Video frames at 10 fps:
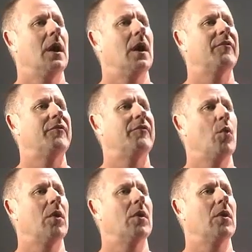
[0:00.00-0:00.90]
are
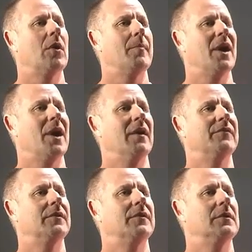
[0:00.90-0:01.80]
4 or
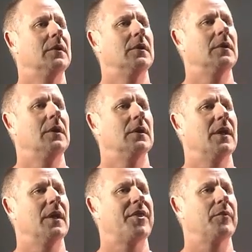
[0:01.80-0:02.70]
above.
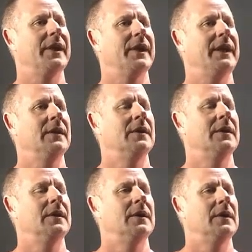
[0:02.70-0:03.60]
A 3,
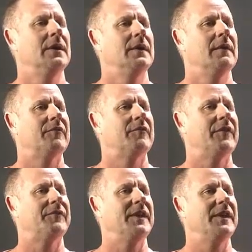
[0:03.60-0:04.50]

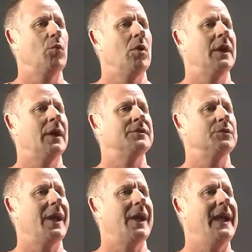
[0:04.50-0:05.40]
51
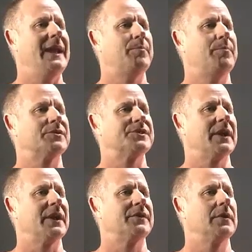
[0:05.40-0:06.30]
to
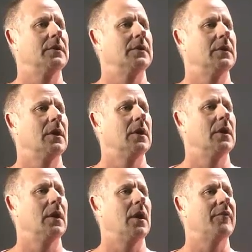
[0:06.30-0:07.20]
80%
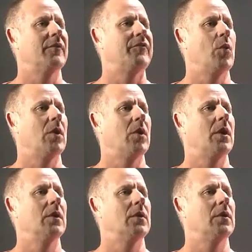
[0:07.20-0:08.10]
are
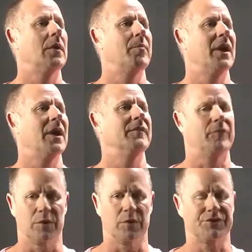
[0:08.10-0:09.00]
4 or above, 4